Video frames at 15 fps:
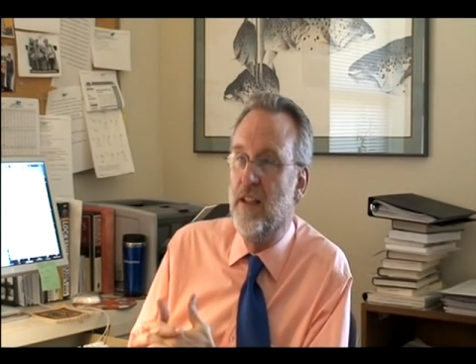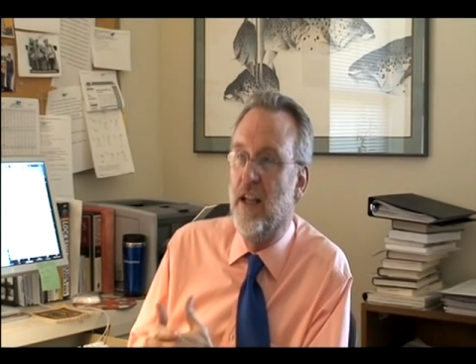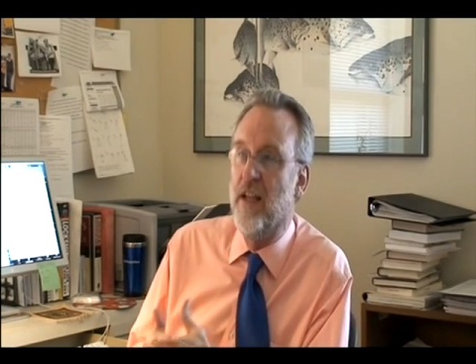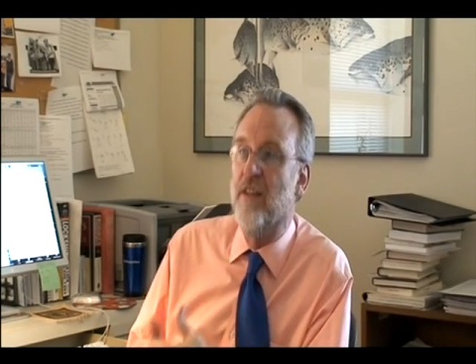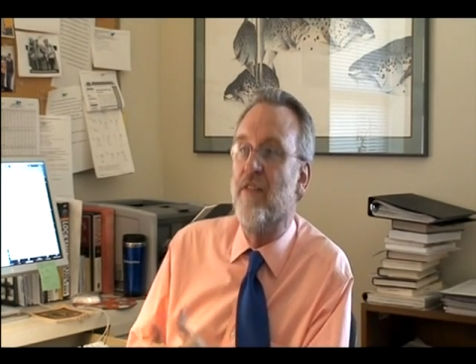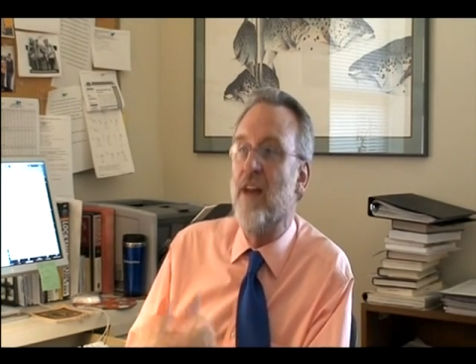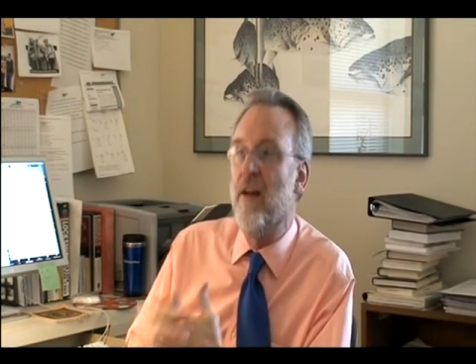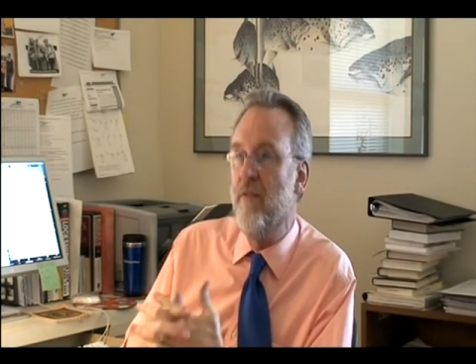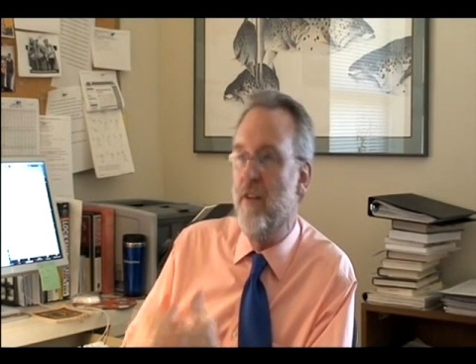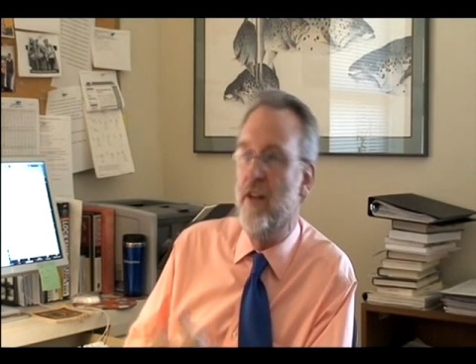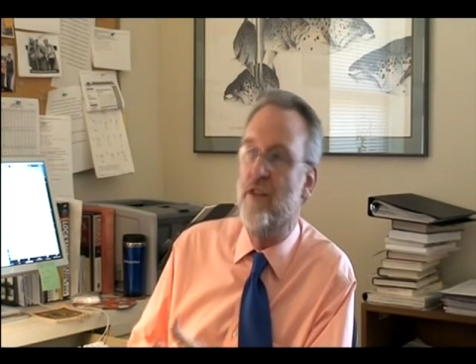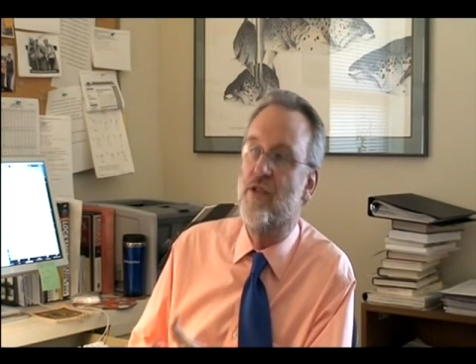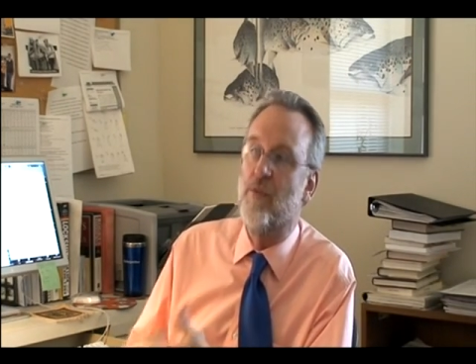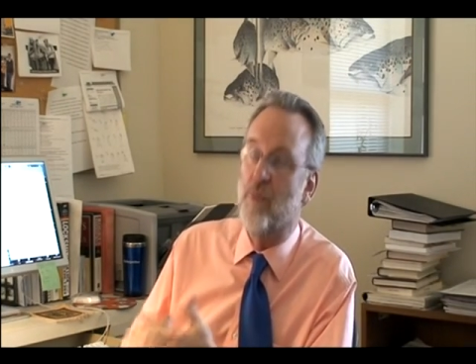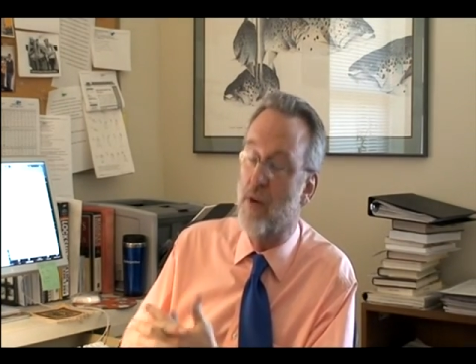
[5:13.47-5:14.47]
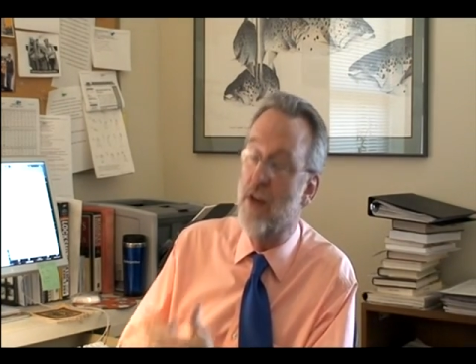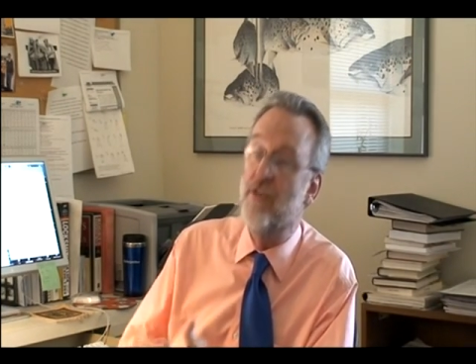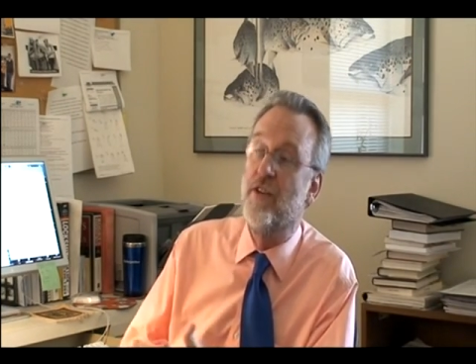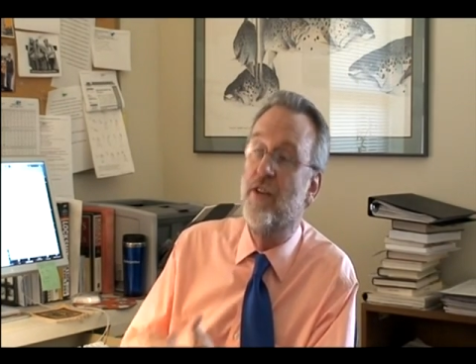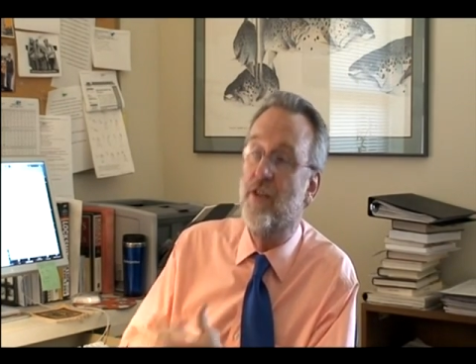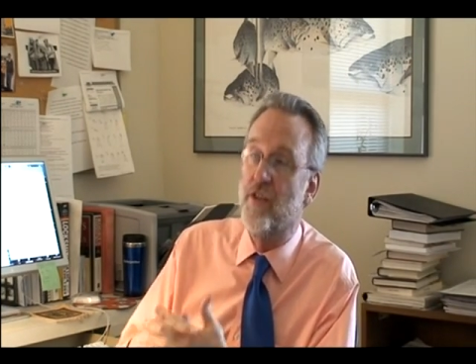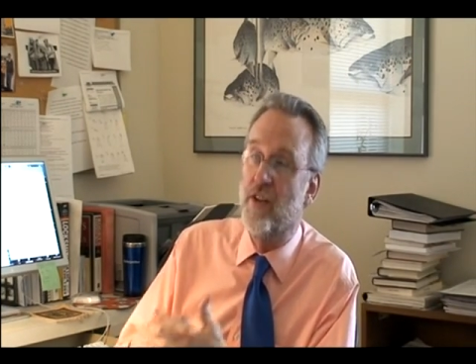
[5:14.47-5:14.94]
And if that means the
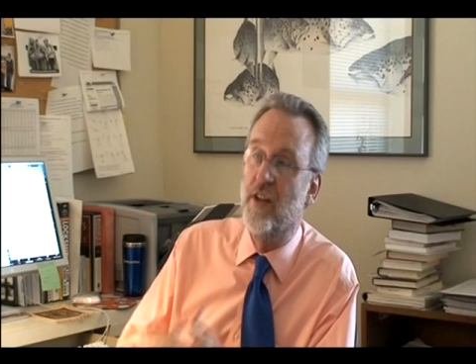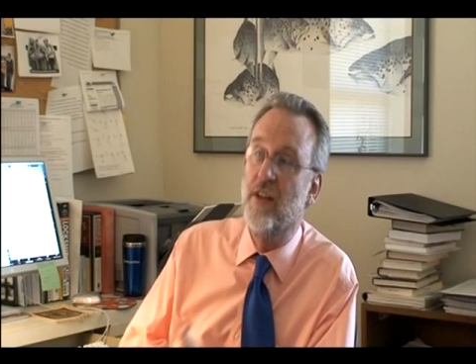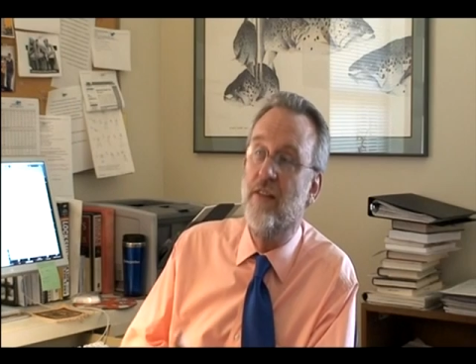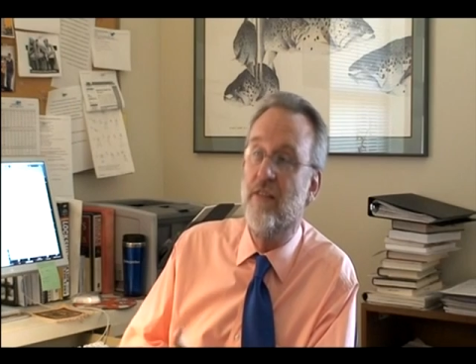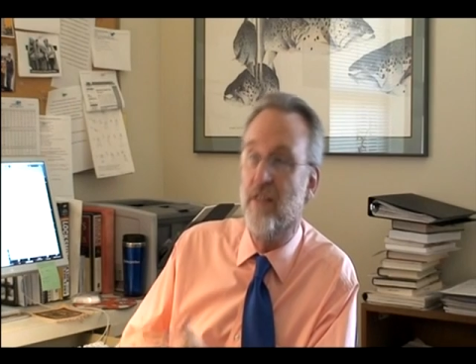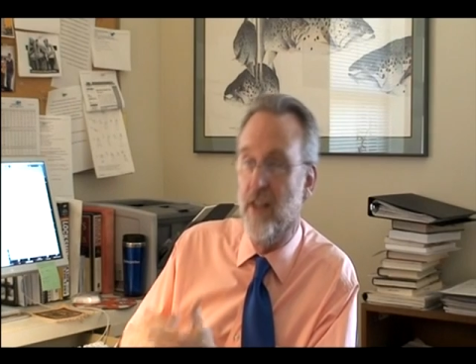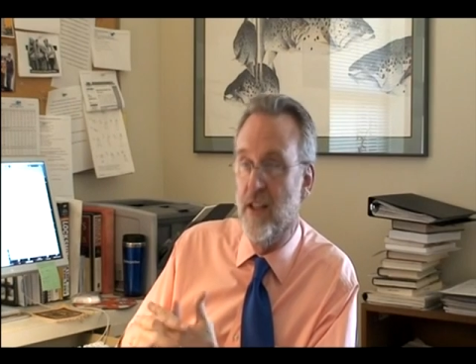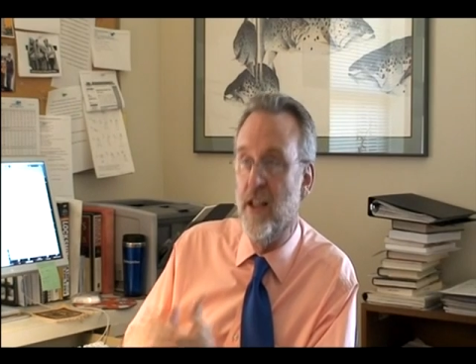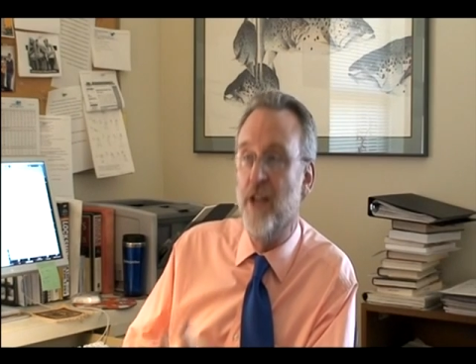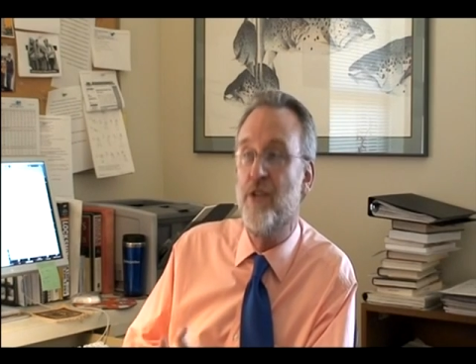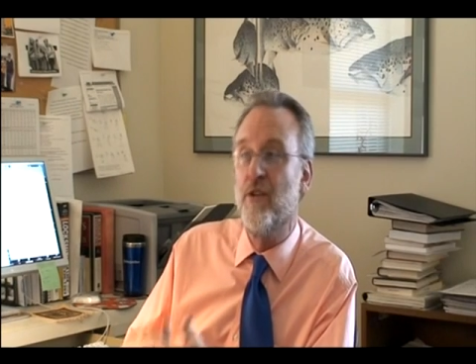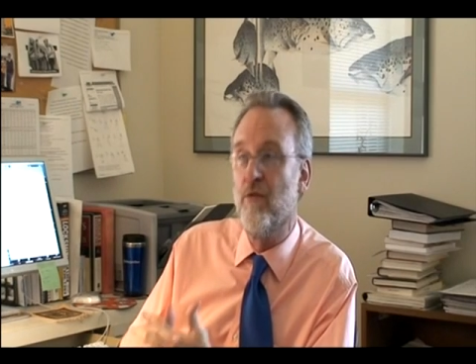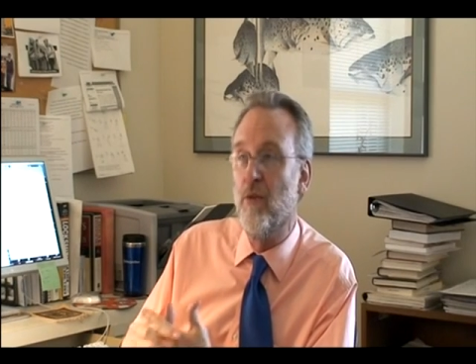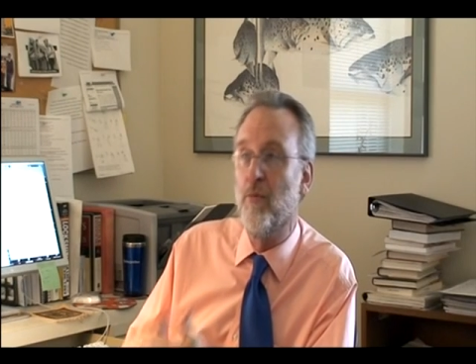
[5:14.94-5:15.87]
presidency, then they should